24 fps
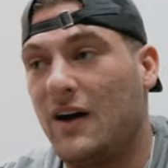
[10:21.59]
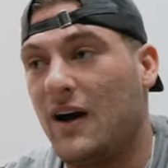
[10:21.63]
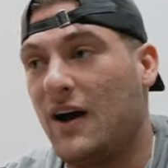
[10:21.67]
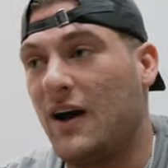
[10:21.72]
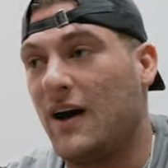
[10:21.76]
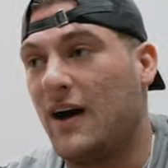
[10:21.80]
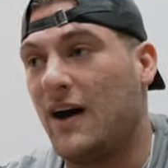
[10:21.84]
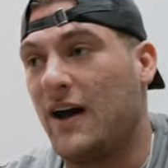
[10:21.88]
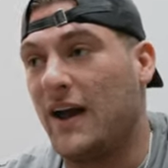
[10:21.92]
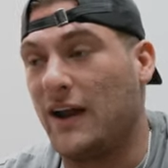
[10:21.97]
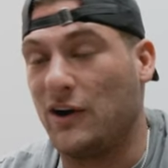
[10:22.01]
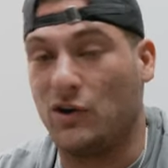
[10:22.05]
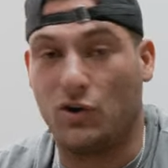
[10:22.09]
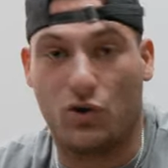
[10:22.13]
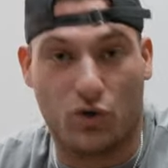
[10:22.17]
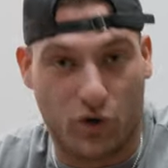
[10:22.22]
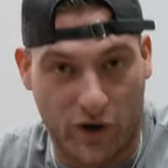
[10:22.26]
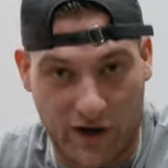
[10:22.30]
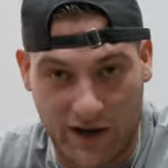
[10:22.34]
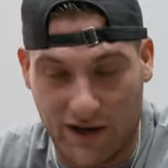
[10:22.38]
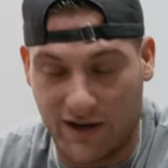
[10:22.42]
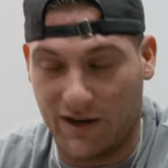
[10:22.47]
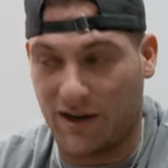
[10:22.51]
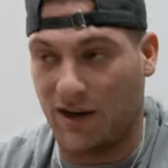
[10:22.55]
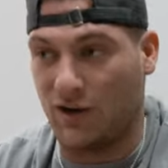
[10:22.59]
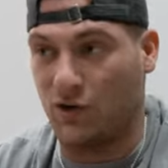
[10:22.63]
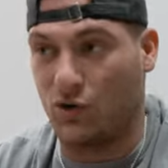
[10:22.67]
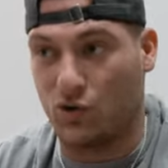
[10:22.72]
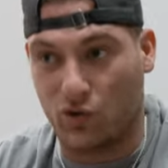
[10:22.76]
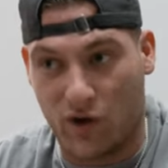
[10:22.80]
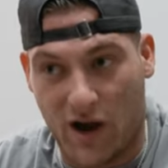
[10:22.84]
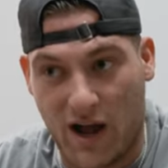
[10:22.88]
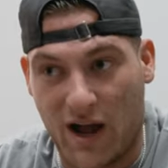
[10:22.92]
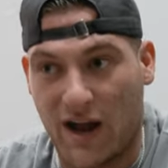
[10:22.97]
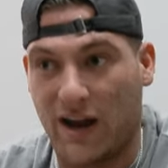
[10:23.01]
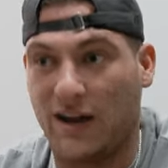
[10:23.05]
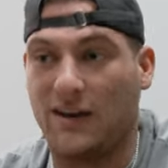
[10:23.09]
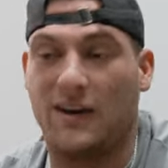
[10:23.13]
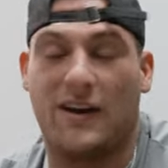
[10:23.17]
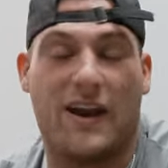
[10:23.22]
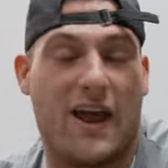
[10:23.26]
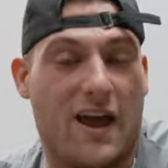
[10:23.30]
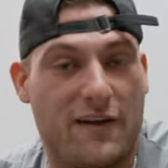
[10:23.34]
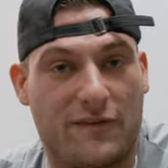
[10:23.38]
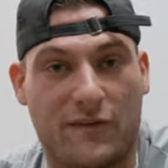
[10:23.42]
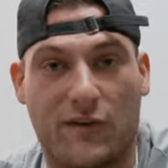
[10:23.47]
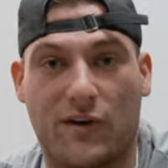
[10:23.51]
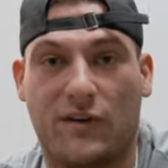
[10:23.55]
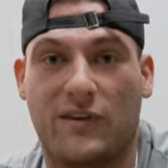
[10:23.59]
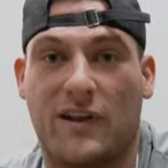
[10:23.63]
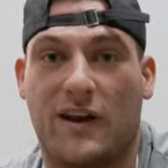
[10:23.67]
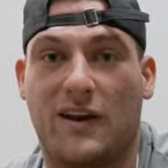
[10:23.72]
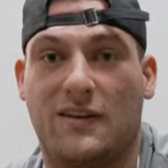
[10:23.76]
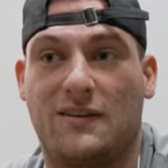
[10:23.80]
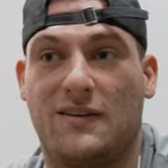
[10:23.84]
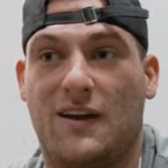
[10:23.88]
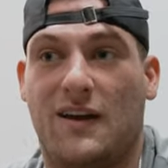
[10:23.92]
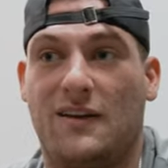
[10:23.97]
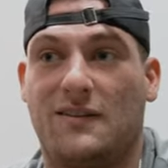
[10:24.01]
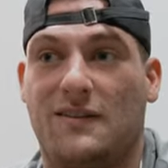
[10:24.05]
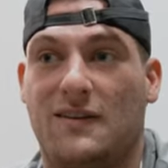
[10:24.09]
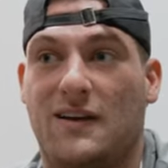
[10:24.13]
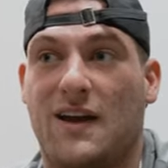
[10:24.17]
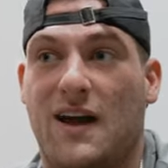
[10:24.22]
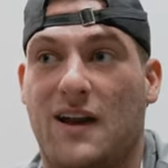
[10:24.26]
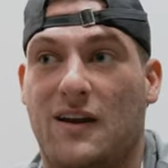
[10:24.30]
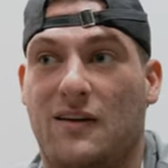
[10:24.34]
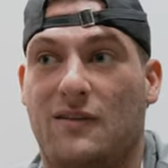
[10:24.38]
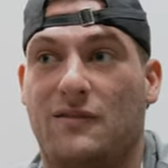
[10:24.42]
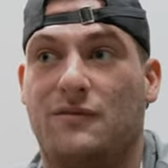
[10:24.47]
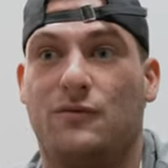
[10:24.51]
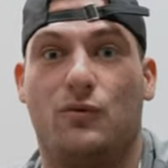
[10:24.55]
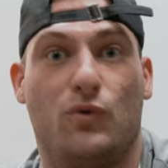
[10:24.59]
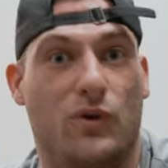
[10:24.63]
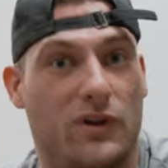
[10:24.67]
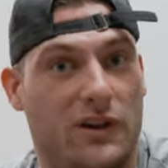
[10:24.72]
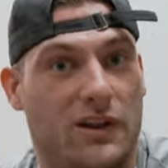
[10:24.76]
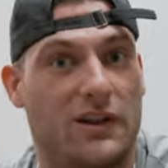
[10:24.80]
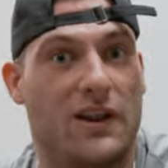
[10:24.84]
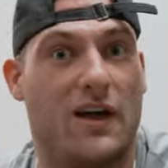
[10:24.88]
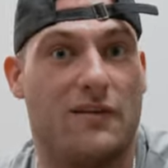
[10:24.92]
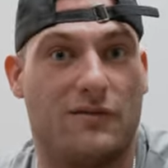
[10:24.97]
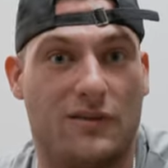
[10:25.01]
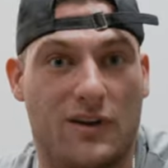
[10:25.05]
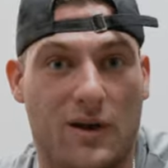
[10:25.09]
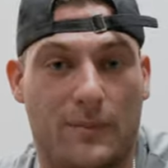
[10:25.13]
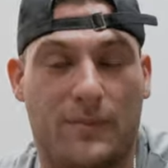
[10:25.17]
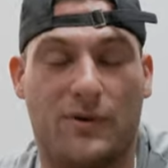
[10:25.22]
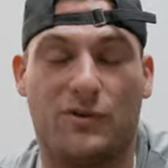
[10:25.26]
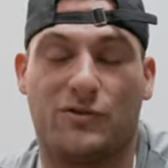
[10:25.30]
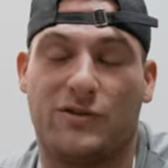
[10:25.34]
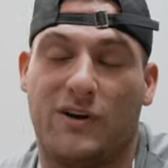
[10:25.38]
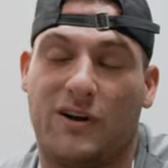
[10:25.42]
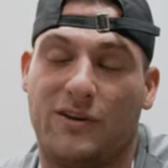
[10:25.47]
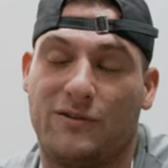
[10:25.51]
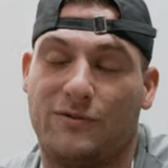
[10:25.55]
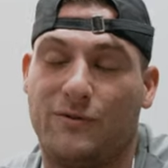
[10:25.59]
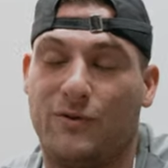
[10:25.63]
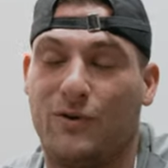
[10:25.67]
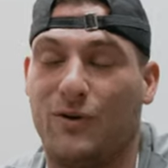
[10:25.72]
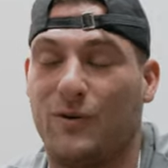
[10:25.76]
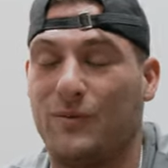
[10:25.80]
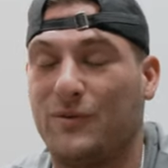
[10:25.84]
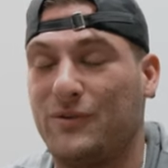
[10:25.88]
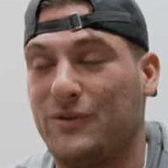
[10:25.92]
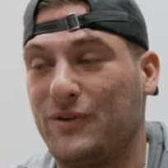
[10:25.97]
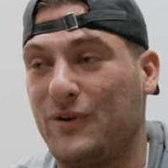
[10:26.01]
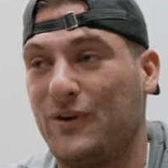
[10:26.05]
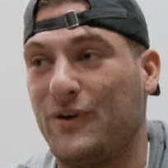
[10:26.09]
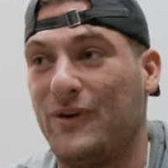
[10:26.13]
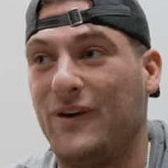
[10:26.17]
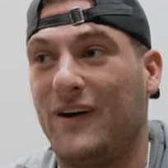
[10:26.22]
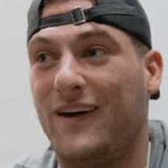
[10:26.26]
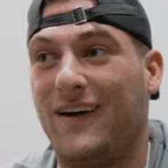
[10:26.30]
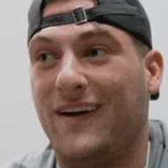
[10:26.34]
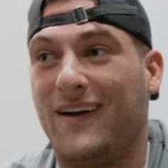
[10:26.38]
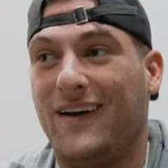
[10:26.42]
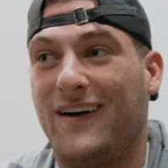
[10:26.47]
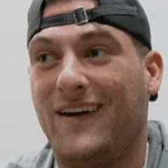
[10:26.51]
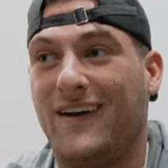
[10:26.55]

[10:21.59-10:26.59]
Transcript: uh, and grit and grind and effort that it takes to kind of really level up and transform. So